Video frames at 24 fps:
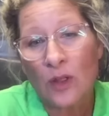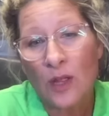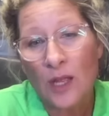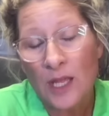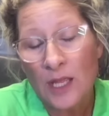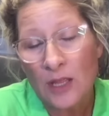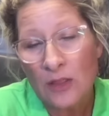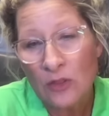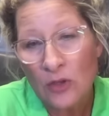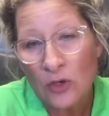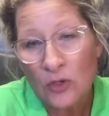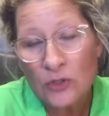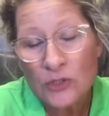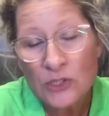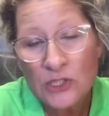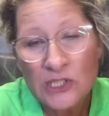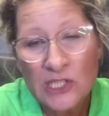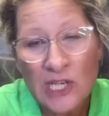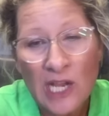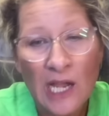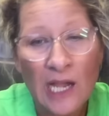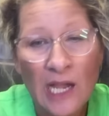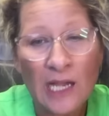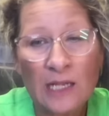in those
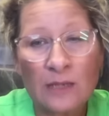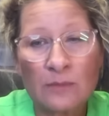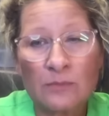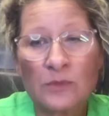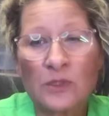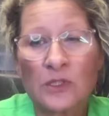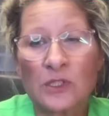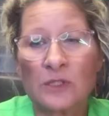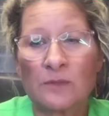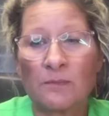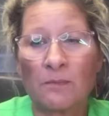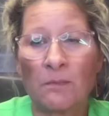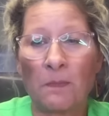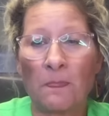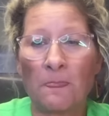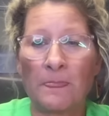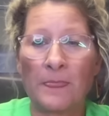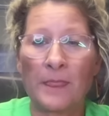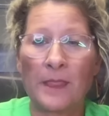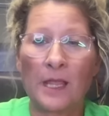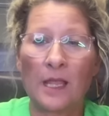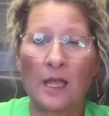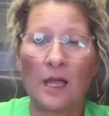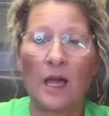times,
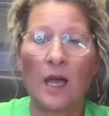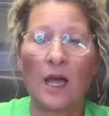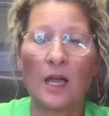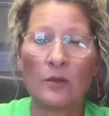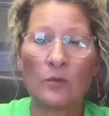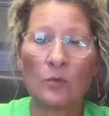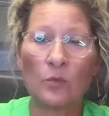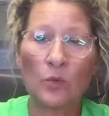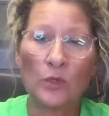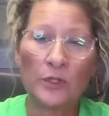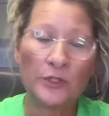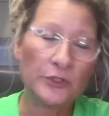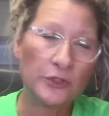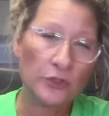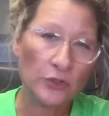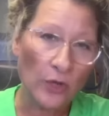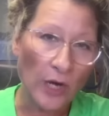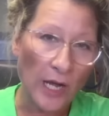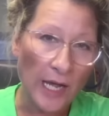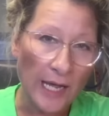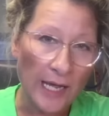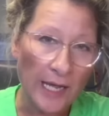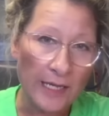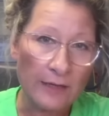I would
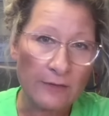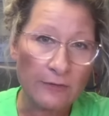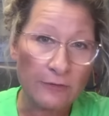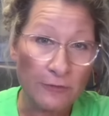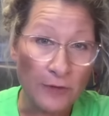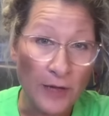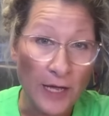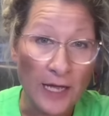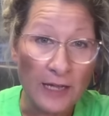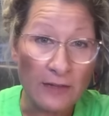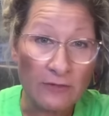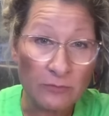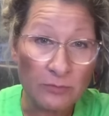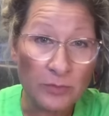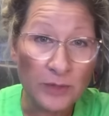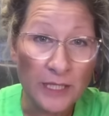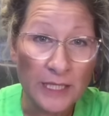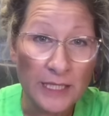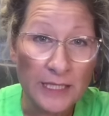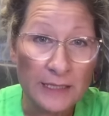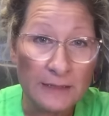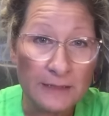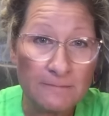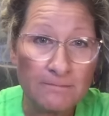try a 5
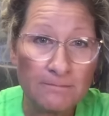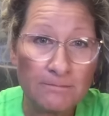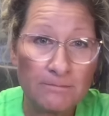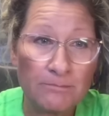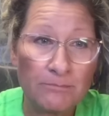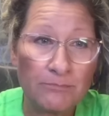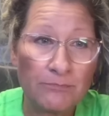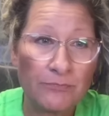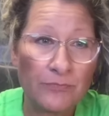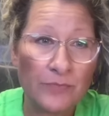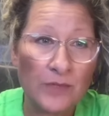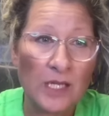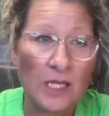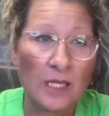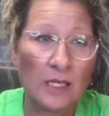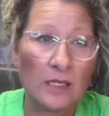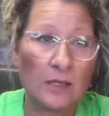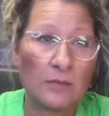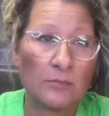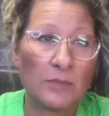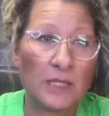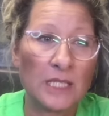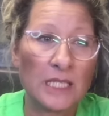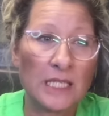blade
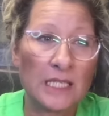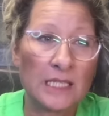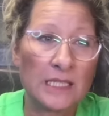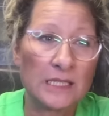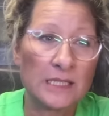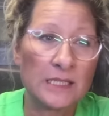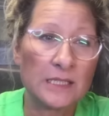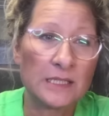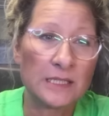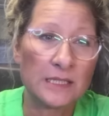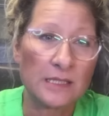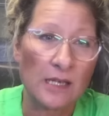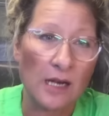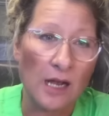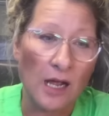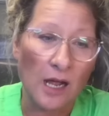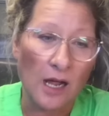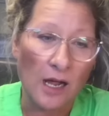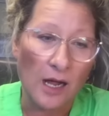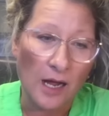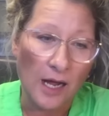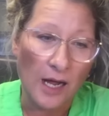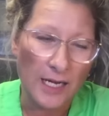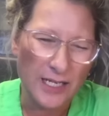because
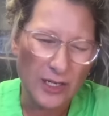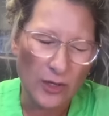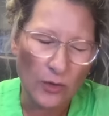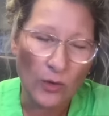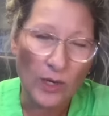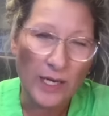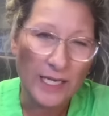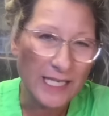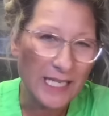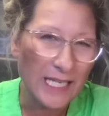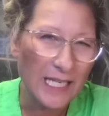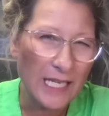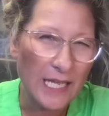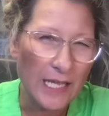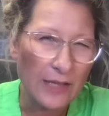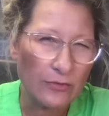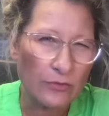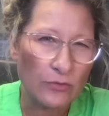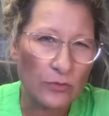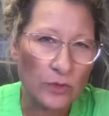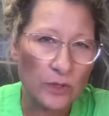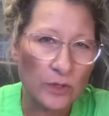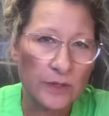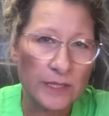I know I can get
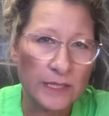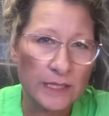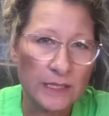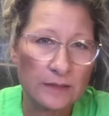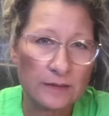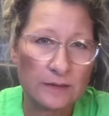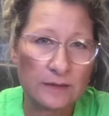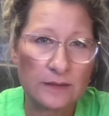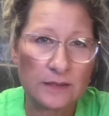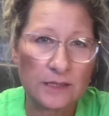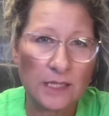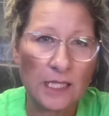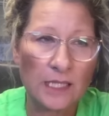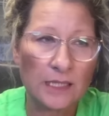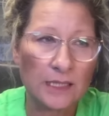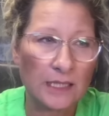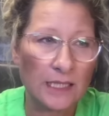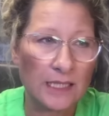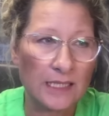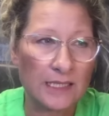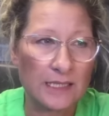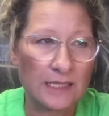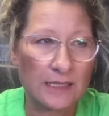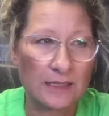through it
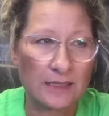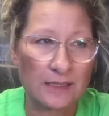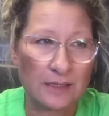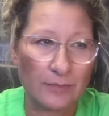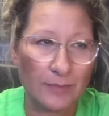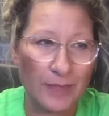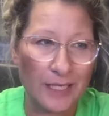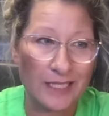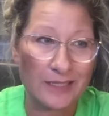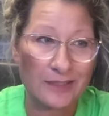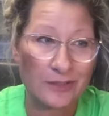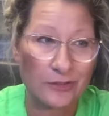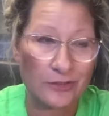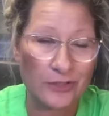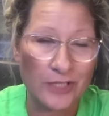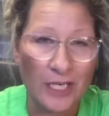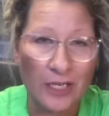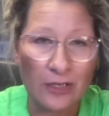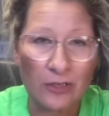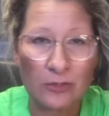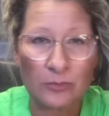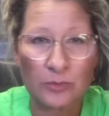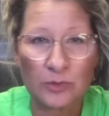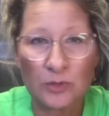unless the mats are
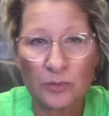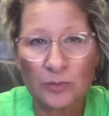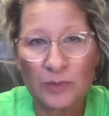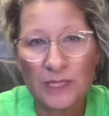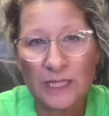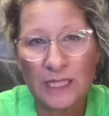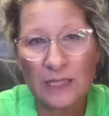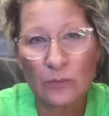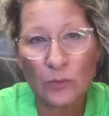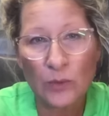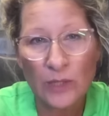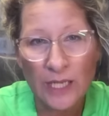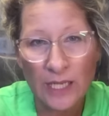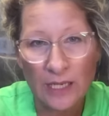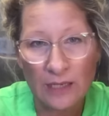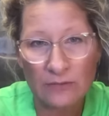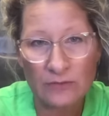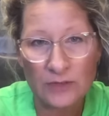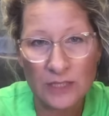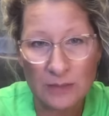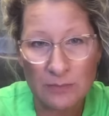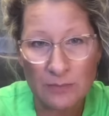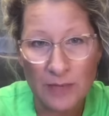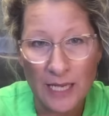terrible, but then we have
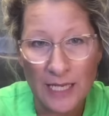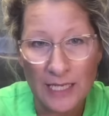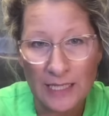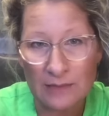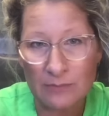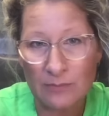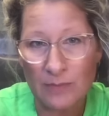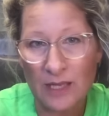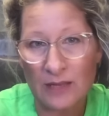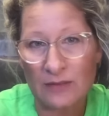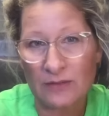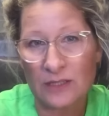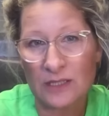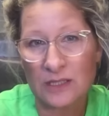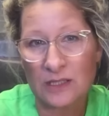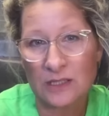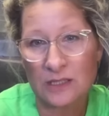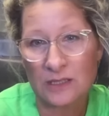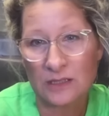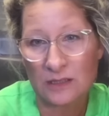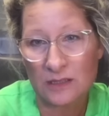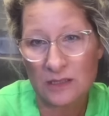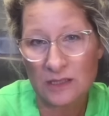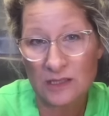dematting
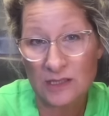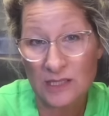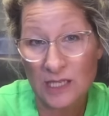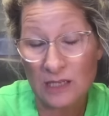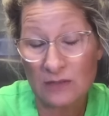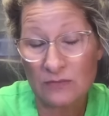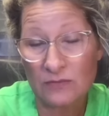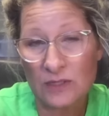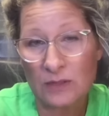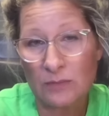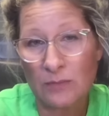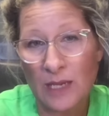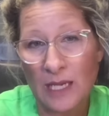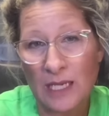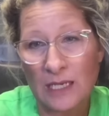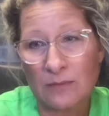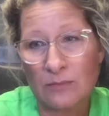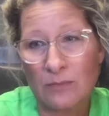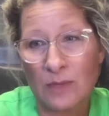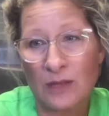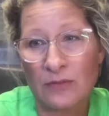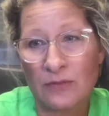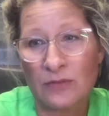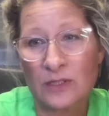methods, safety matting
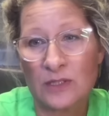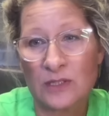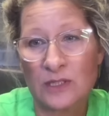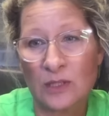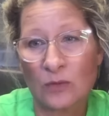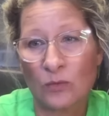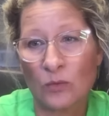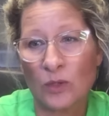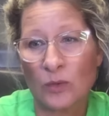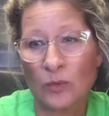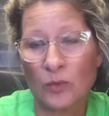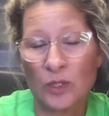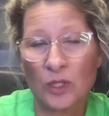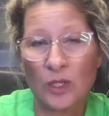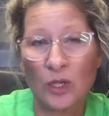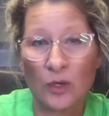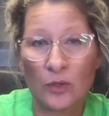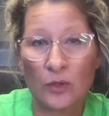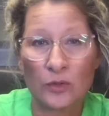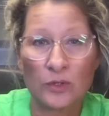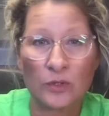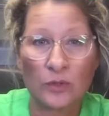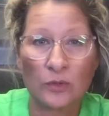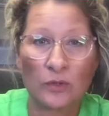methods that we would
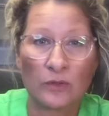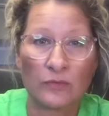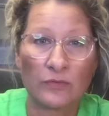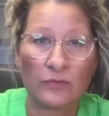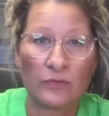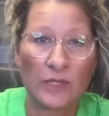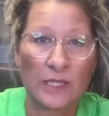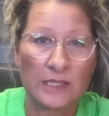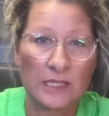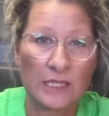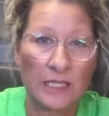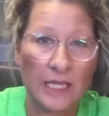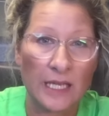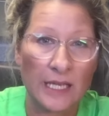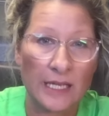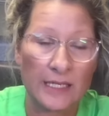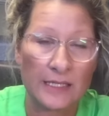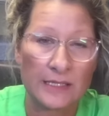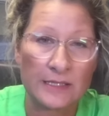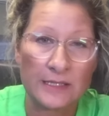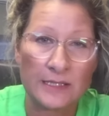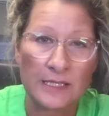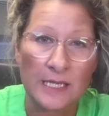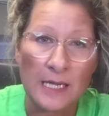go to if that's the
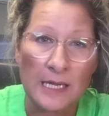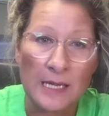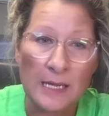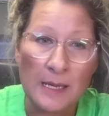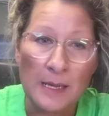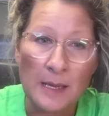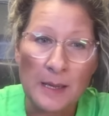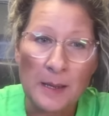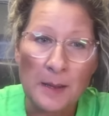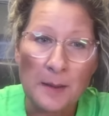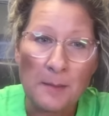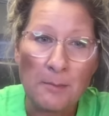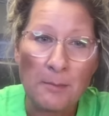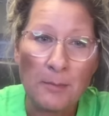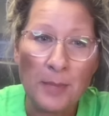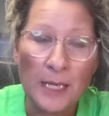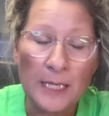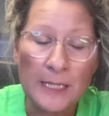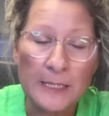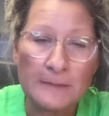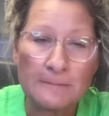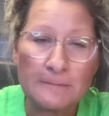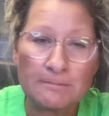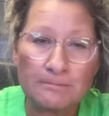case.
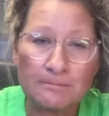But